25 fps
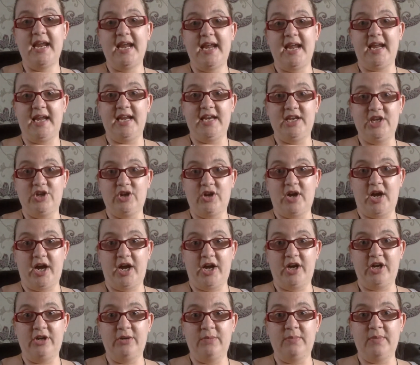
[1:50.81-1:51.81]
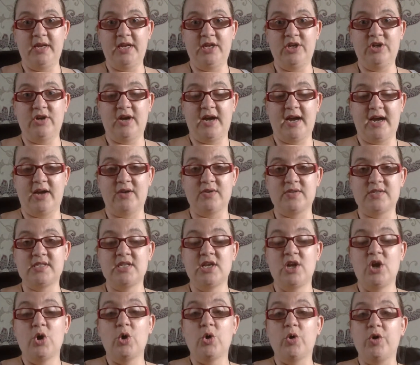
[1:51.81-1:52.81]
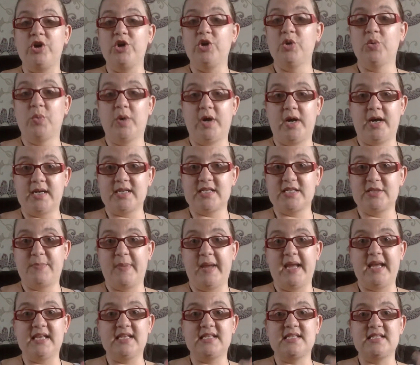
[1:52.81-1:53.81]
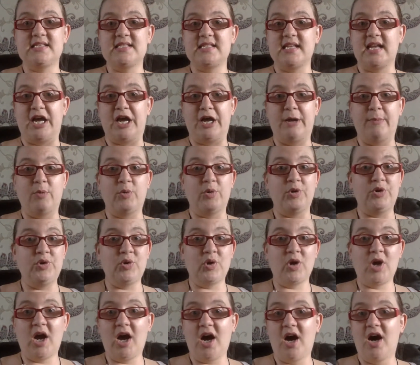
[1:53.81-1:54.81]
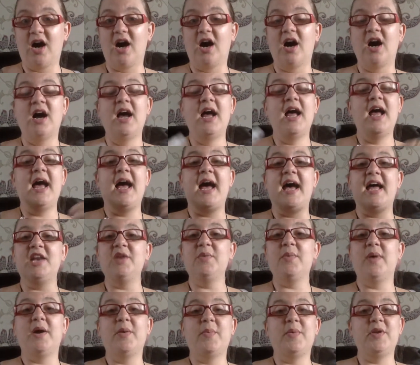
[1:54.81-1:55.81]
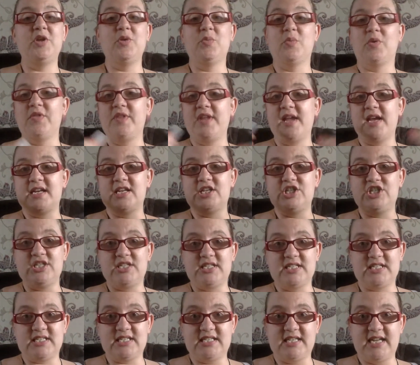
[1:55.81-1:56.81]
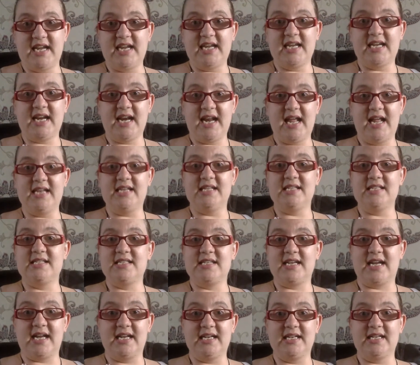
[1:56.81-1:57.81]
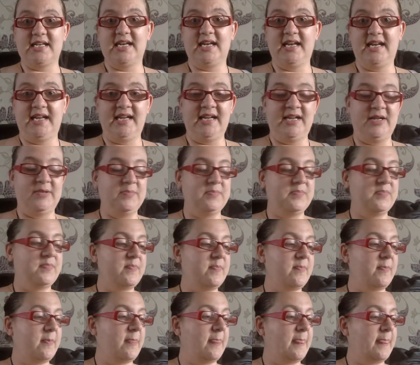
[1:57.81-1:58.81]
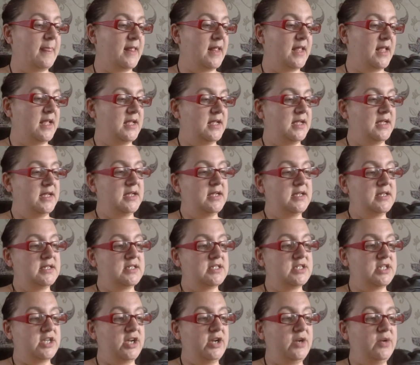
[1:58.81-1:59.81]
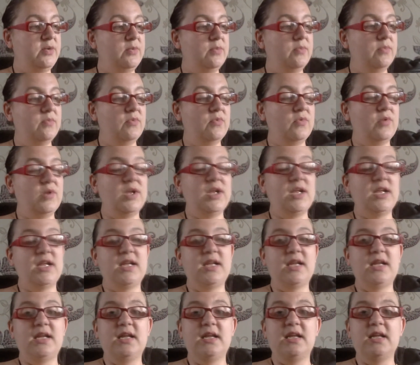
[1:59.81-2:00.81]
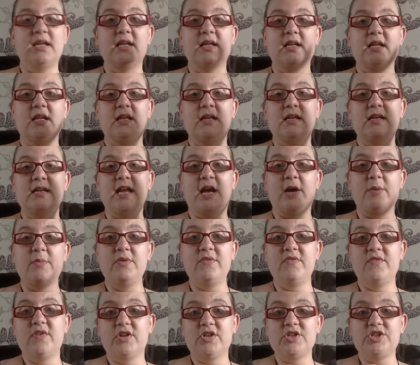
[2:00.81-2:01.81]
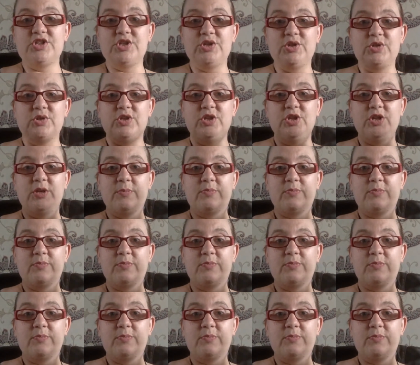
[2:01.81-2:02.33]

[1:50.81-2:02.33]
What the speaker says: in your home, in your house, or in your workspace, or in your car, anywhere where you want the energy to stay cleansed and clear. So now moving on to the